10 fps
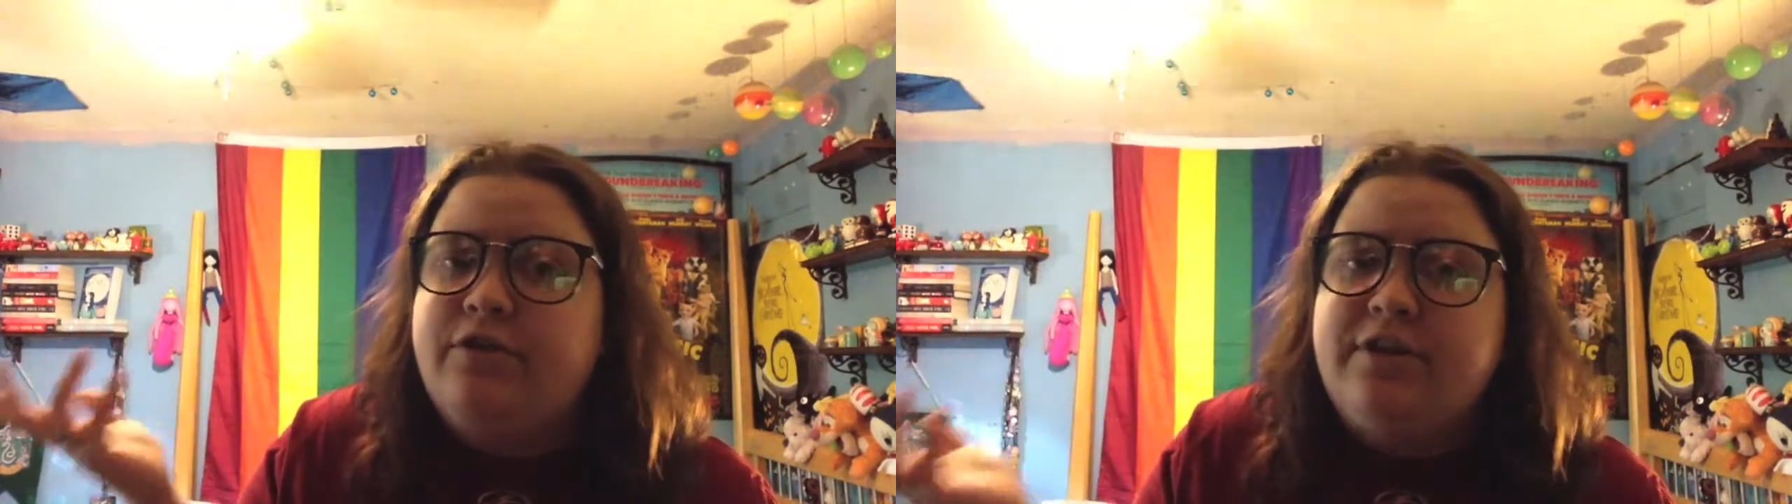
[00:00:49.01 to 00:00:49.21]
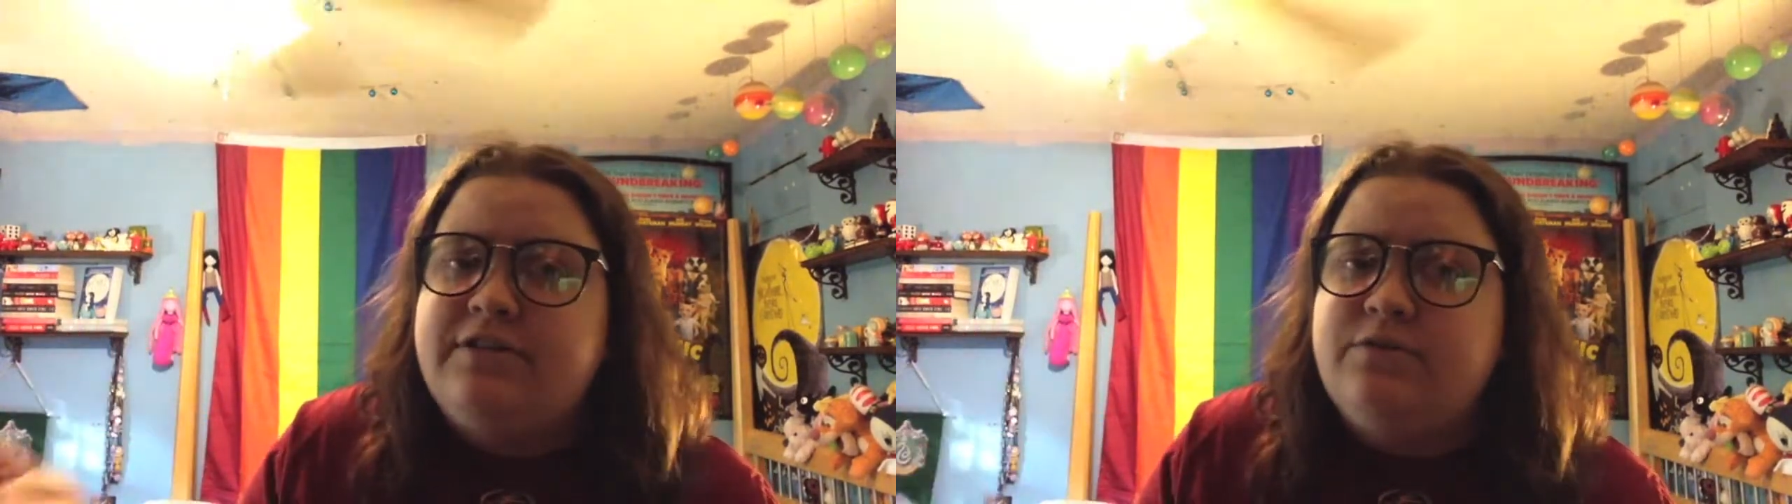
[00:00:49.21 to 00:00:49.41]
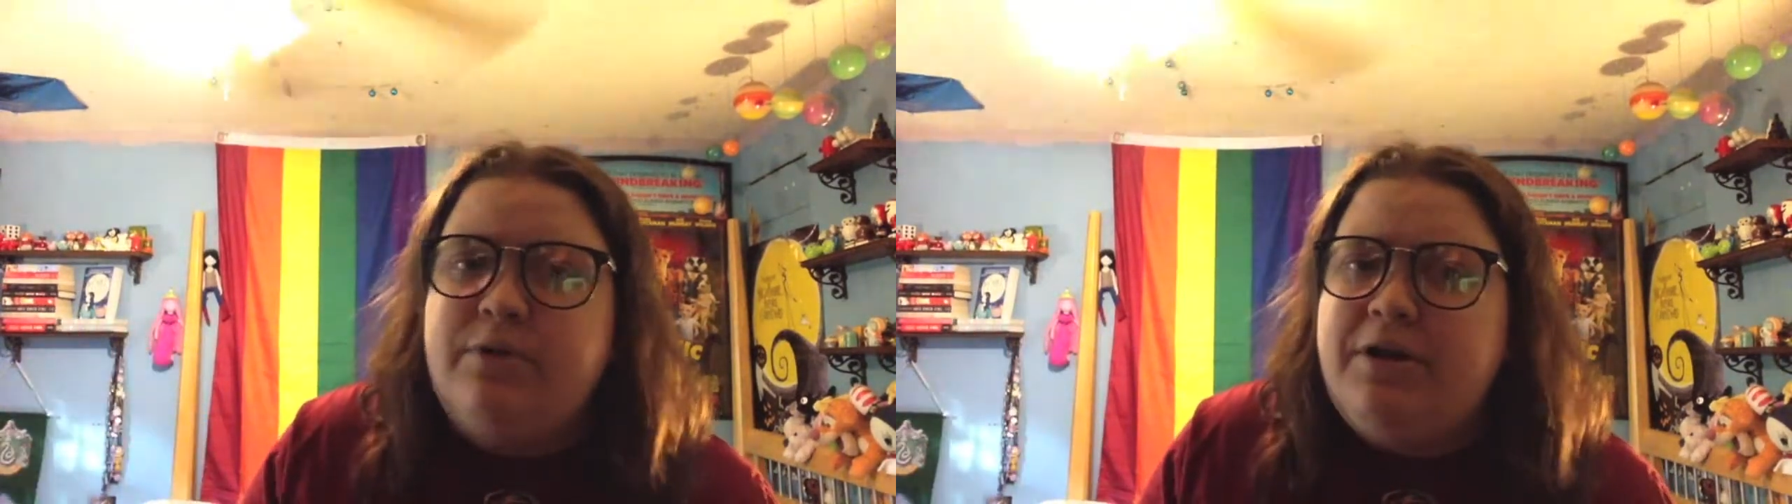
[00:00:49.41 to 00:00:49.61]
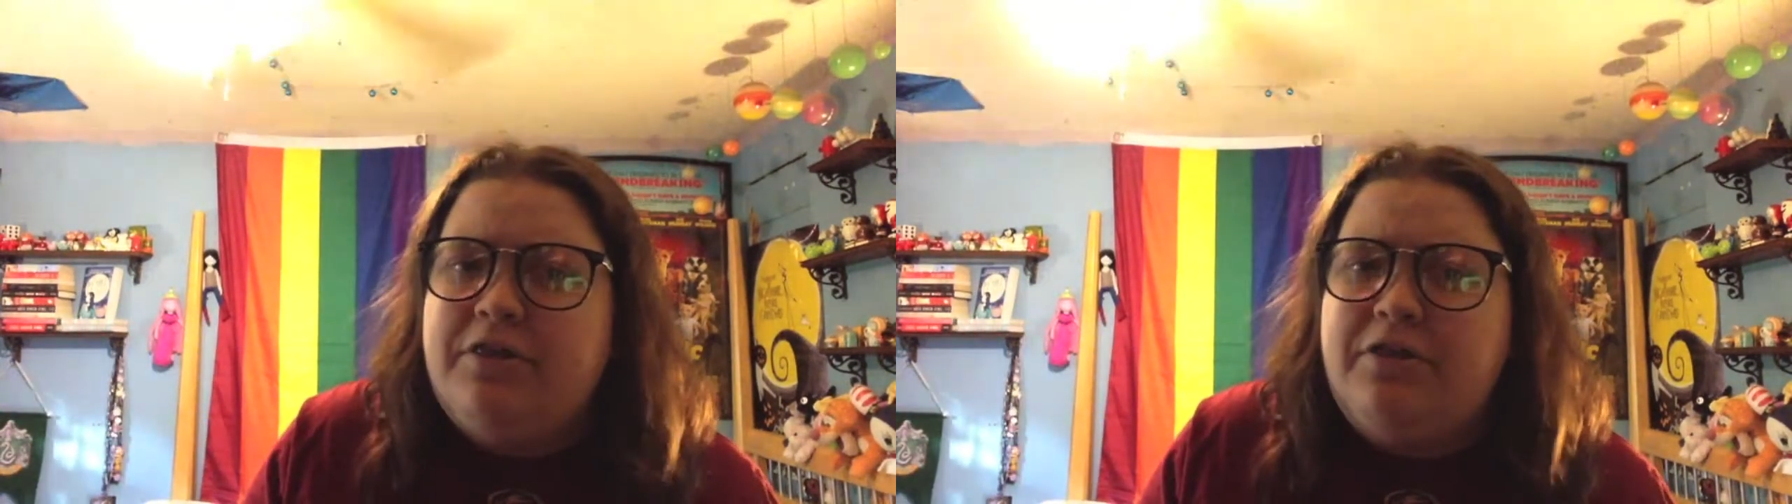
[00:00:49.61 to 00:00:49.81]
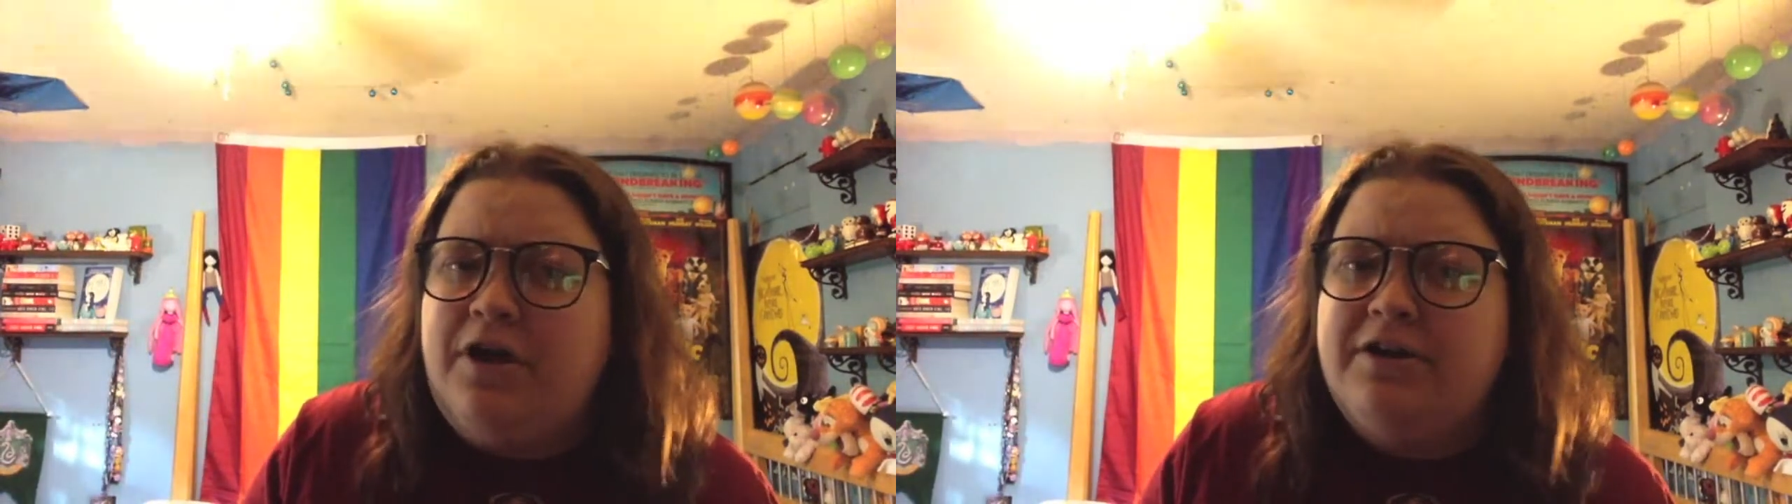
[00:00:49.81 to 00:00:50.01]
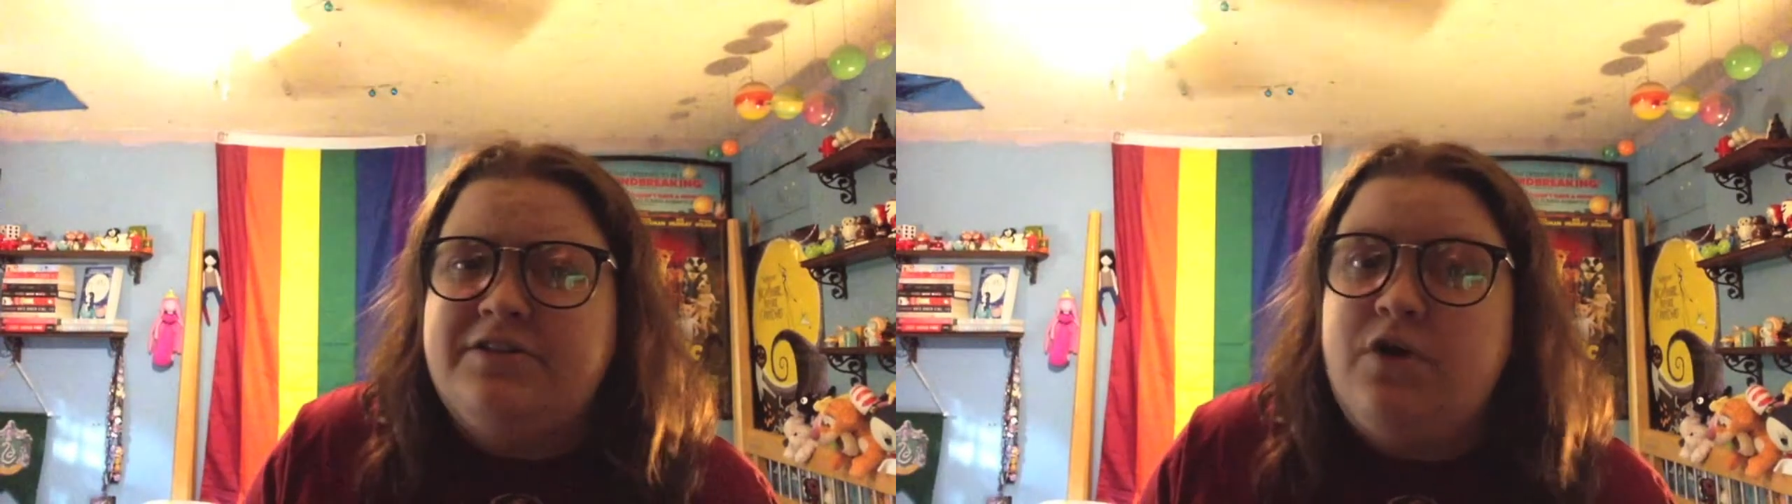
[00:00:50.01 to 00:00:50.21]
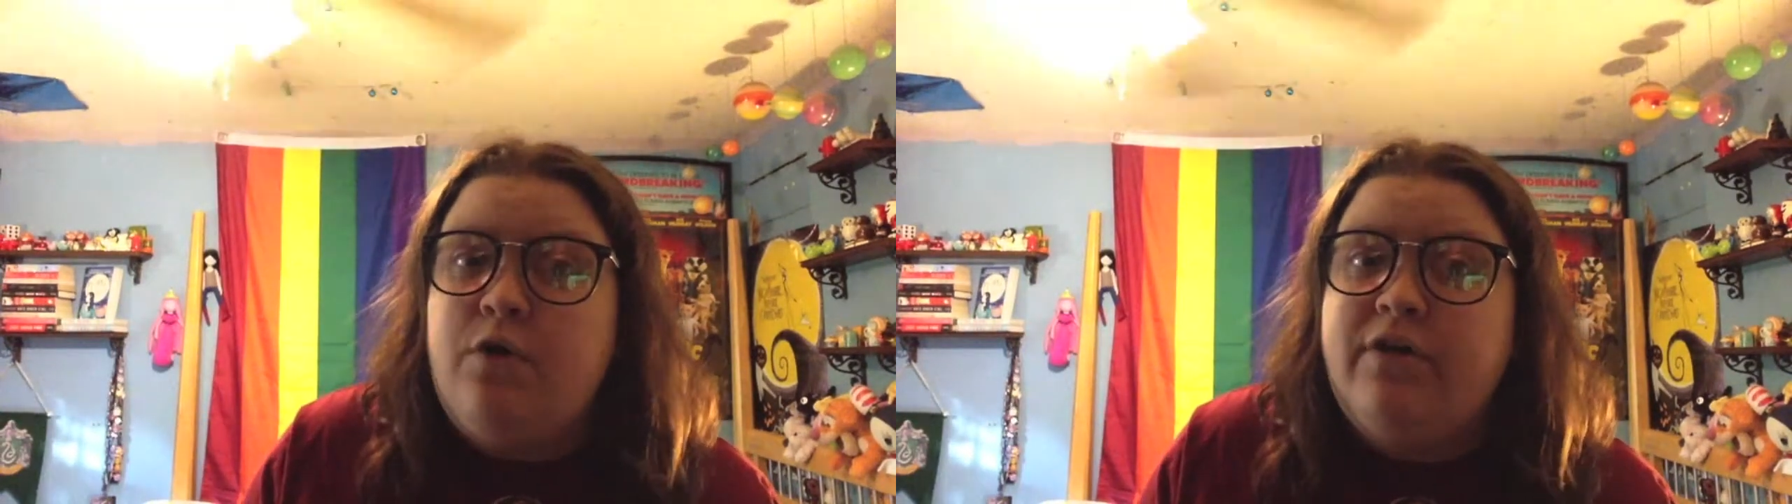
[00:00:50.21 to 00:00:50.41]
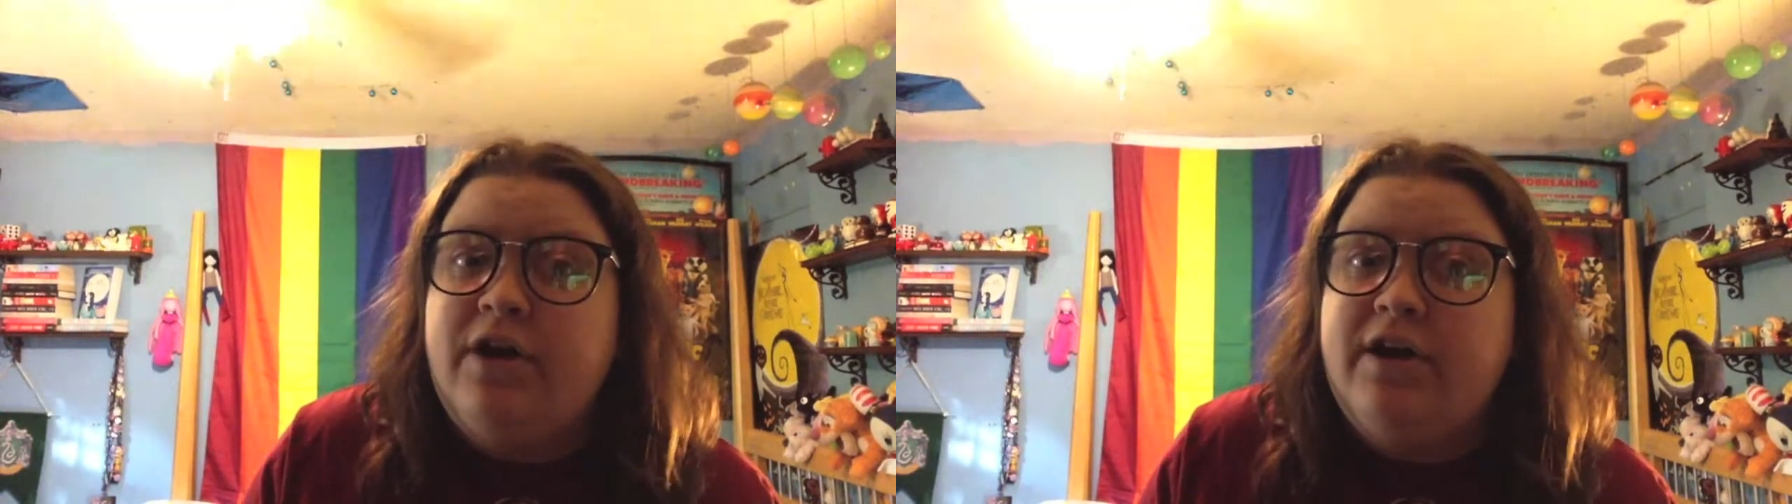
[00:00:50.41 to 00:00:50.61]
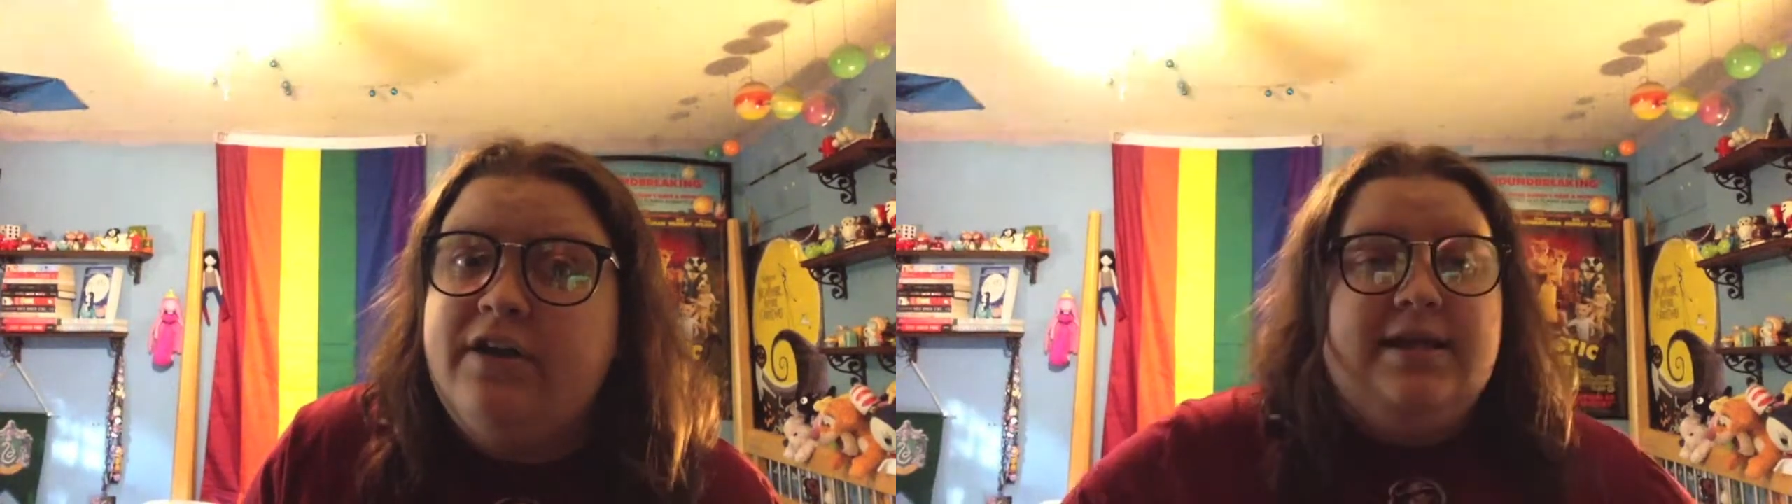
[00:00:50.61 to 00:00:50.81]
this readathon is over.